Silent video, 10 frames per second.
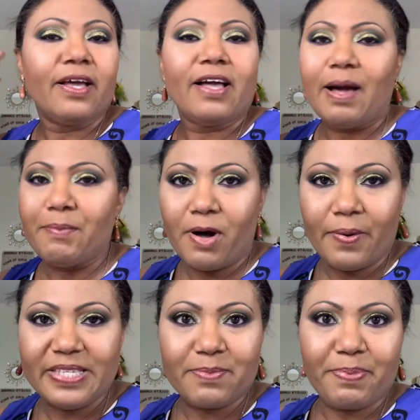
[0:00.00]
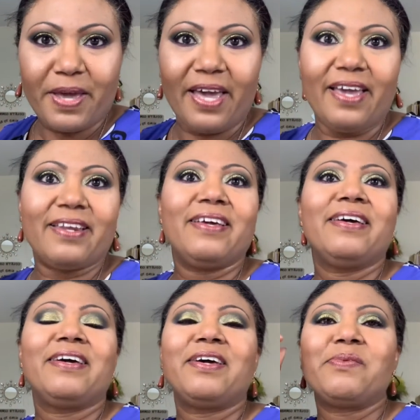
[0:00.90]
I'm always in pain,
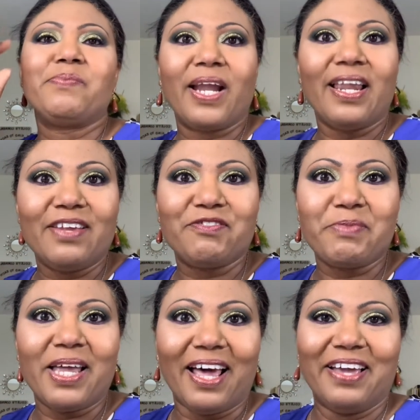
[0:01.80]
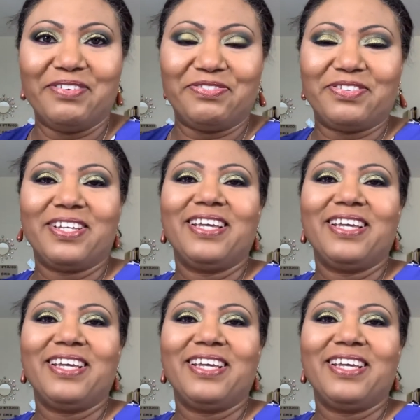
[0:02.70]
but I live my life.